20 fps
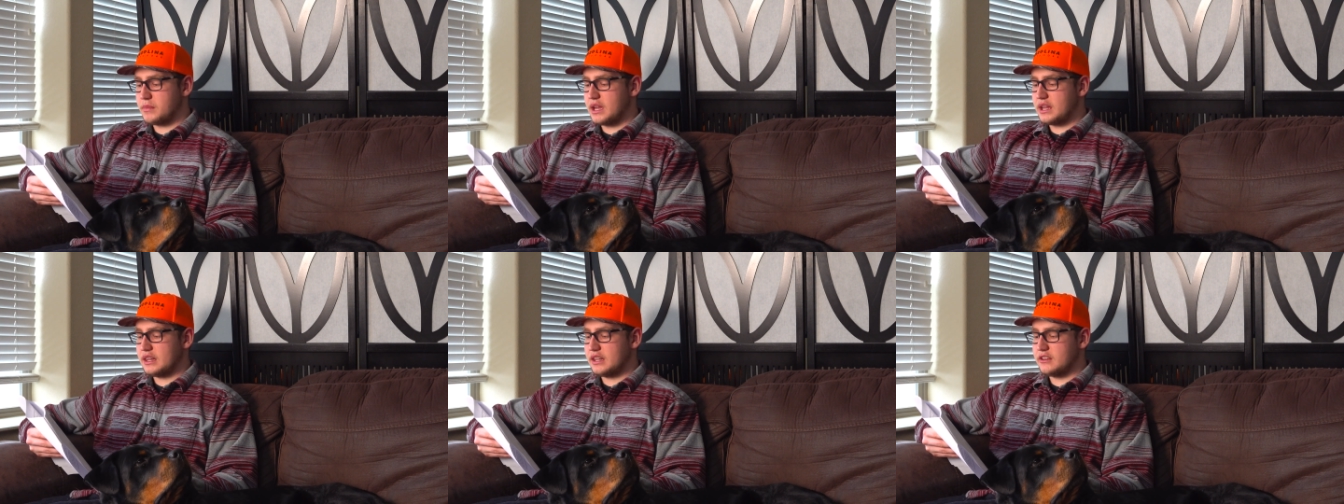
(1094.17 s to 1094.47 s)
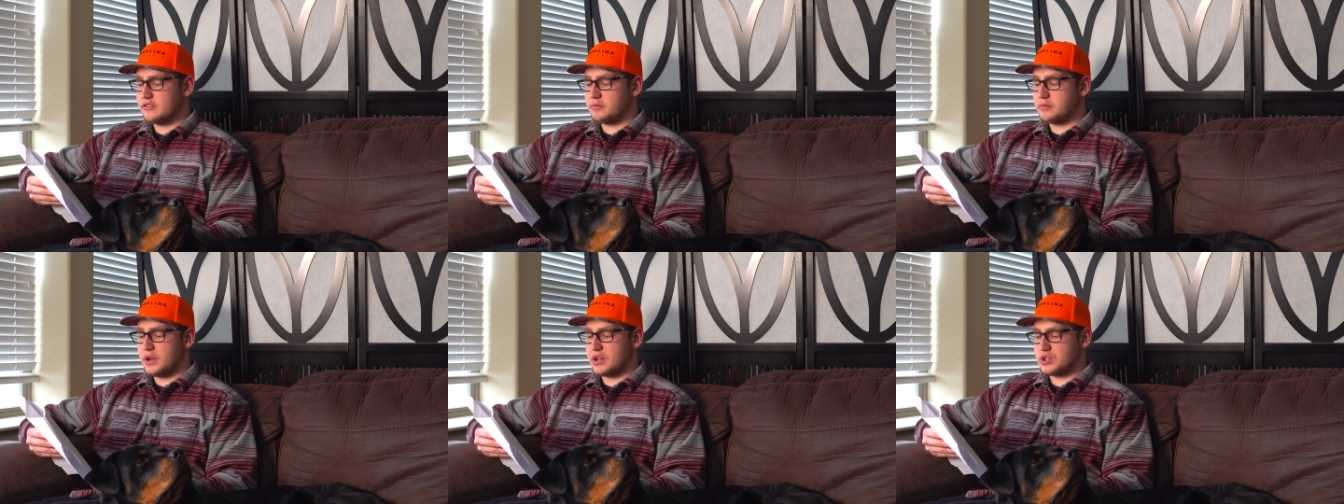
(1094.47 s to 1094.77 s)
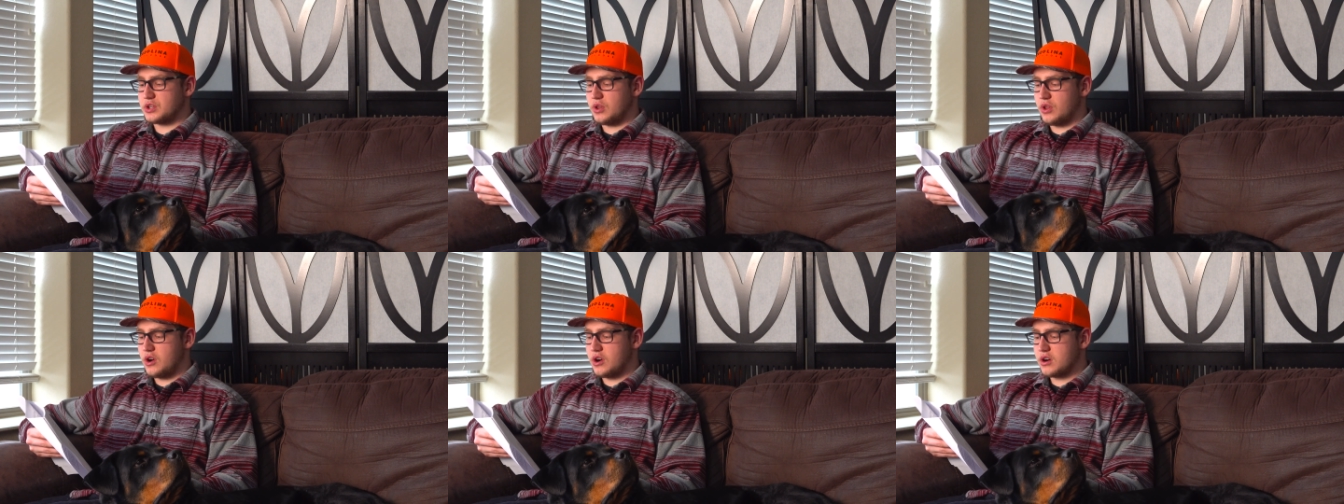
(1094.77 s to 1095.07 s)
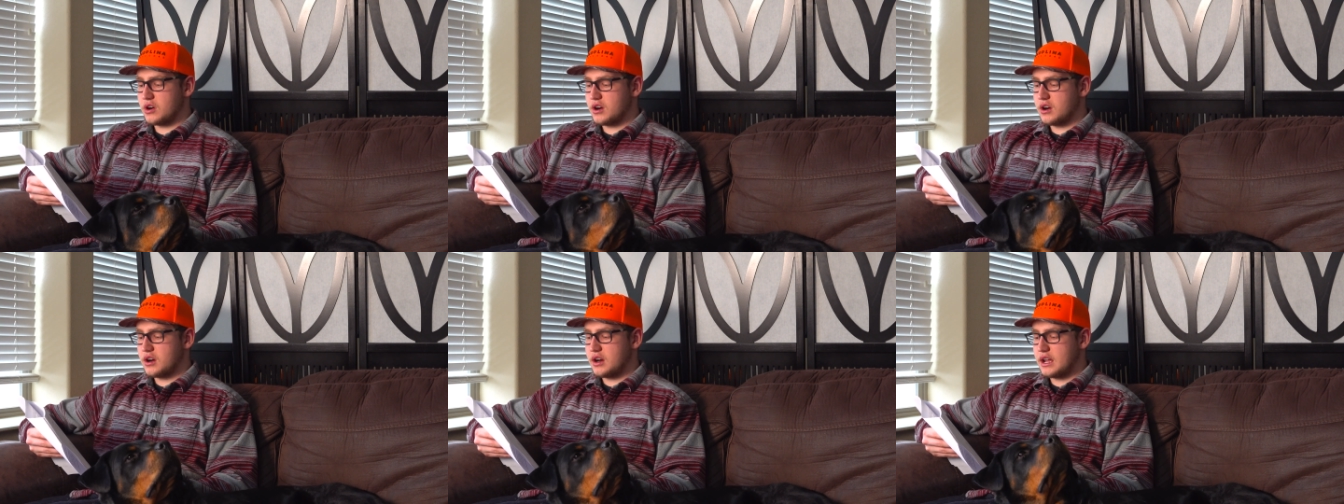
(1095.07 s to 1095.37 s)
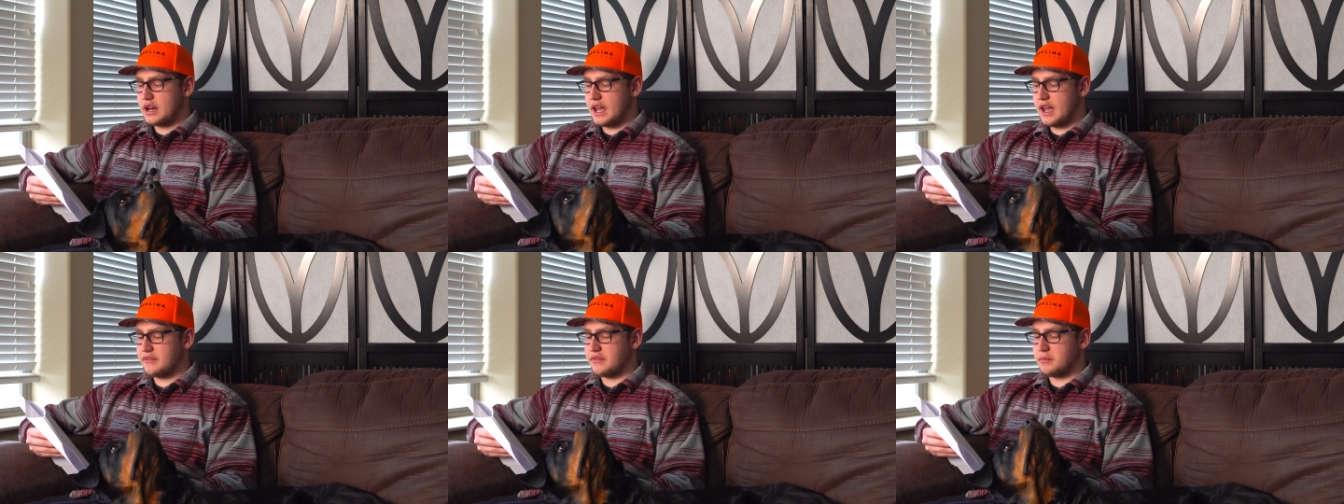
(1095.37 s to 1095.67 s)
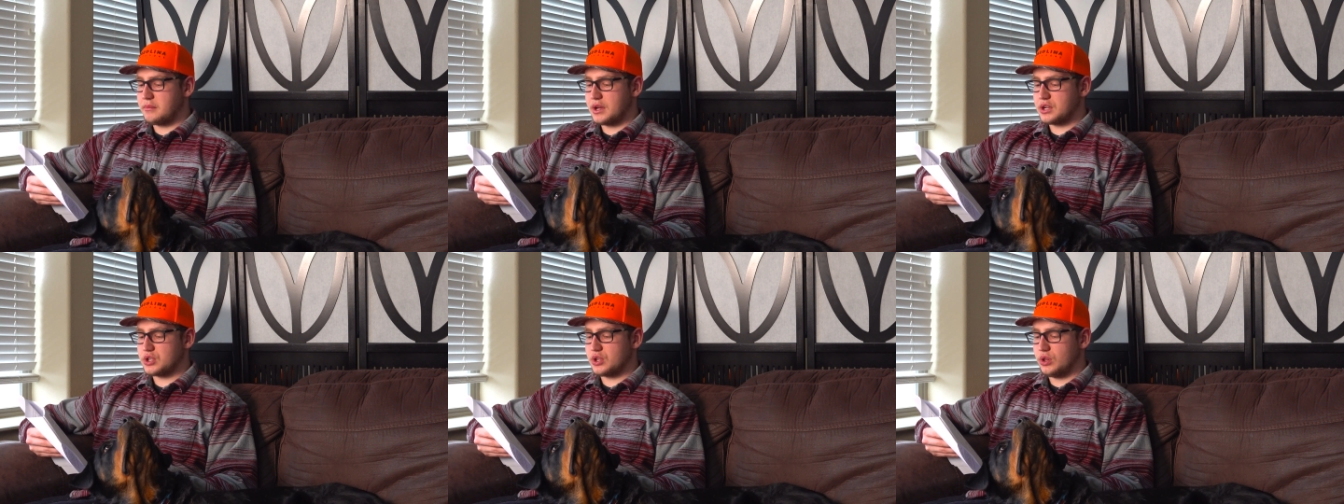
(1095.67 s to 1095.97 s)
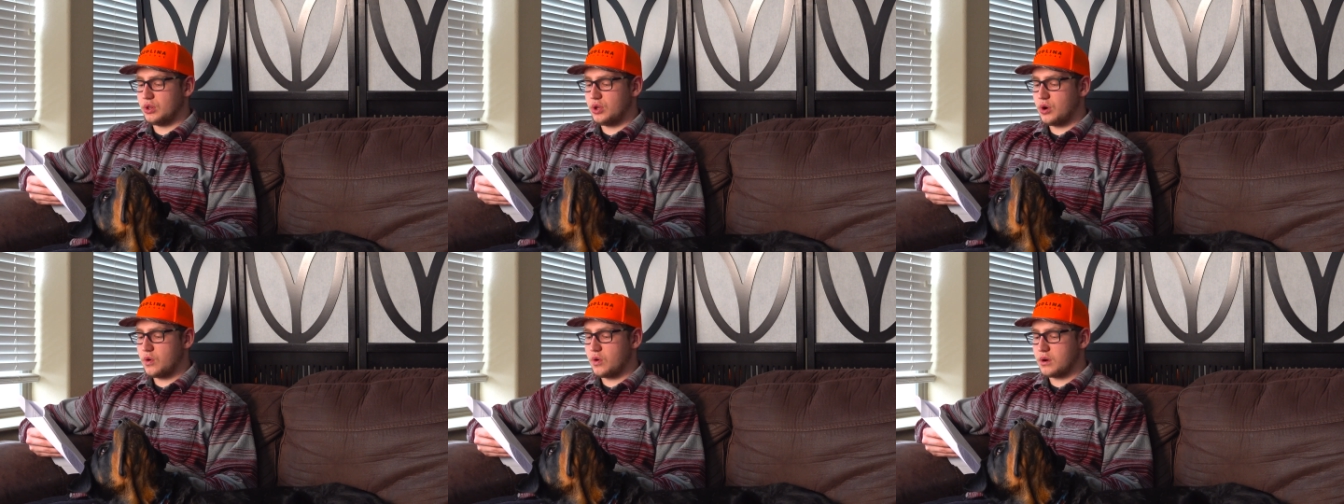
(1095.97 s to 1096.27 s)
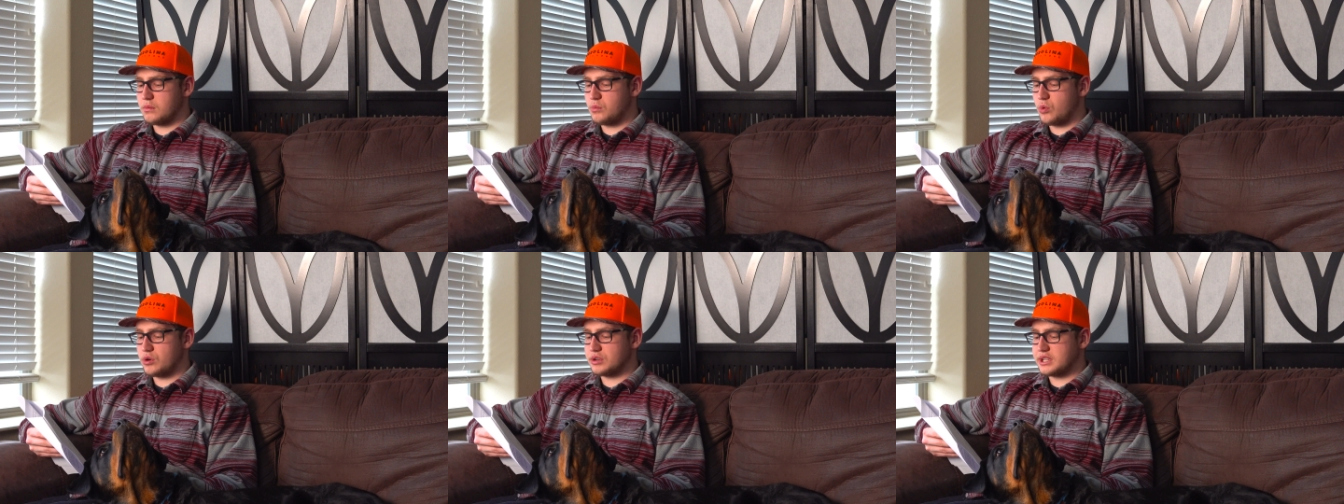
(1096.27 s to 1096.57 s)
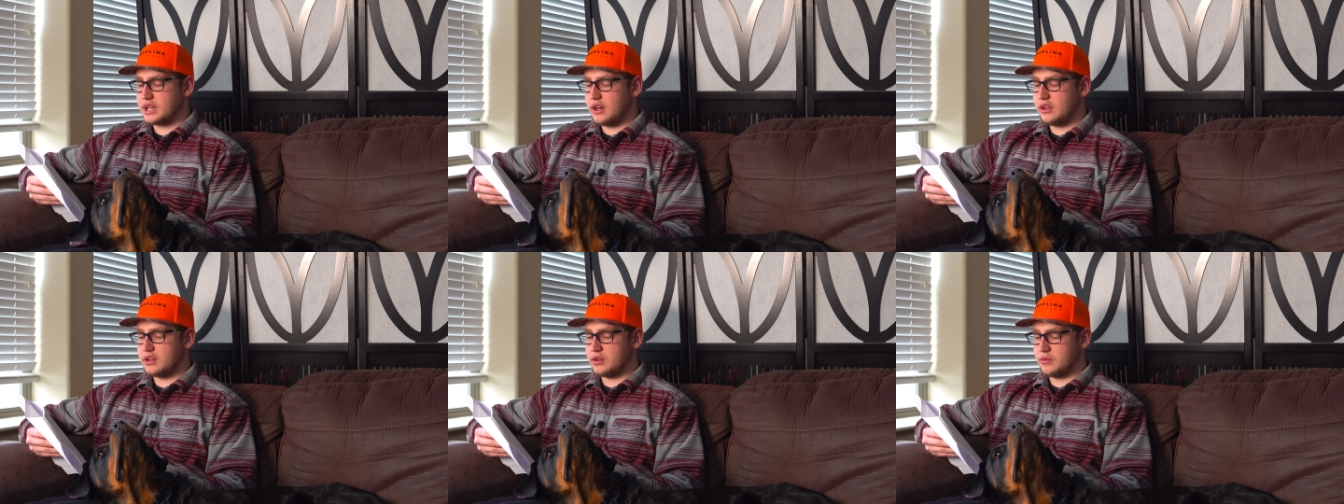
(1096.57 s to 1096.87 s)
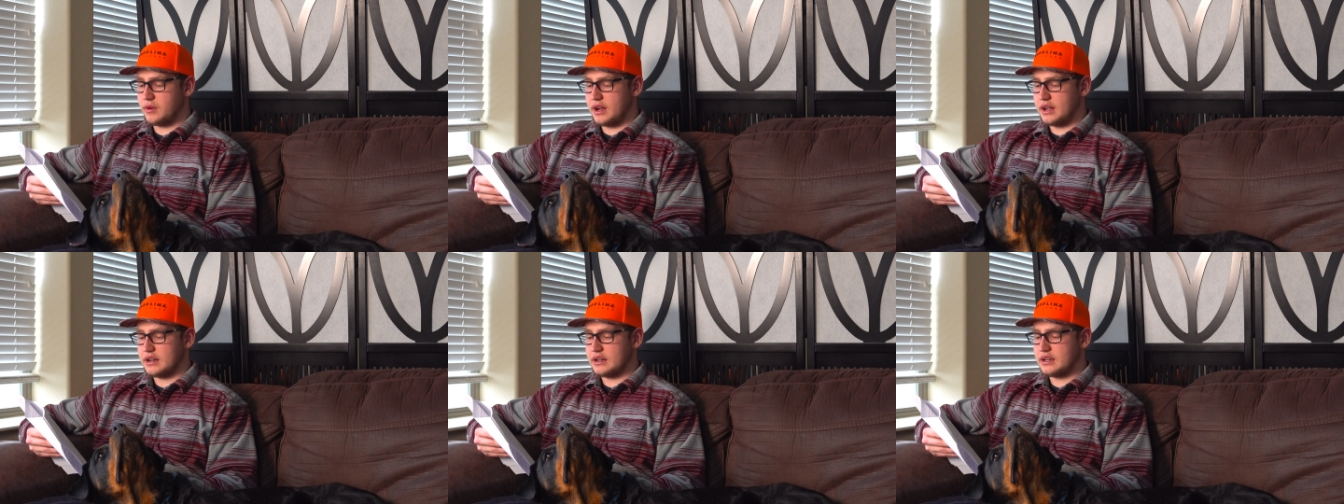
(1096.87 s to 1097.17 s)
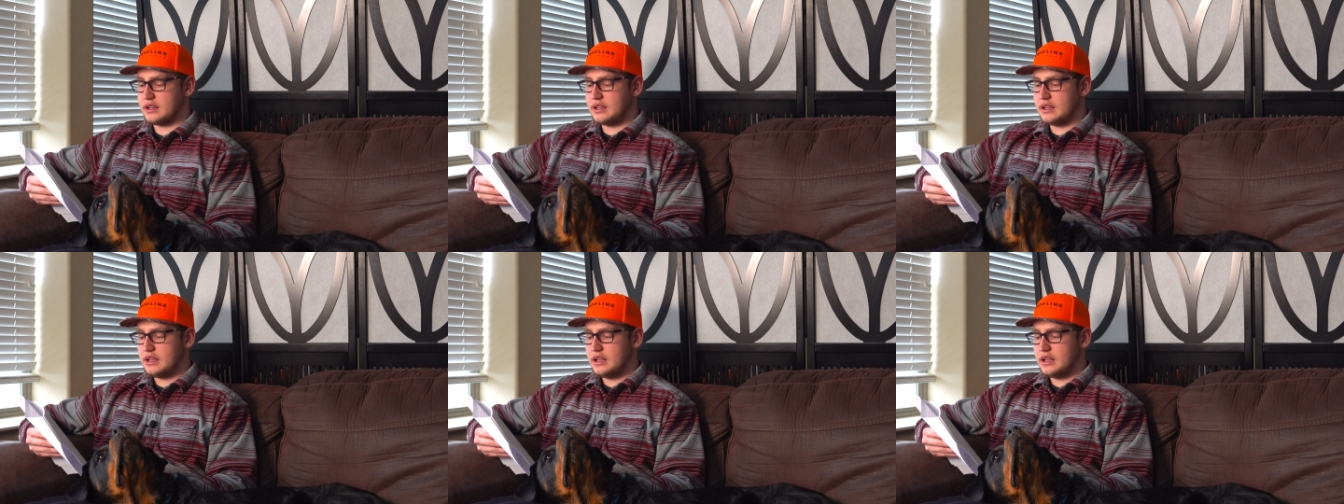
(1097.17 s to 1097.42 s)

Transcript: may live much longer and have a much lower mortality rate.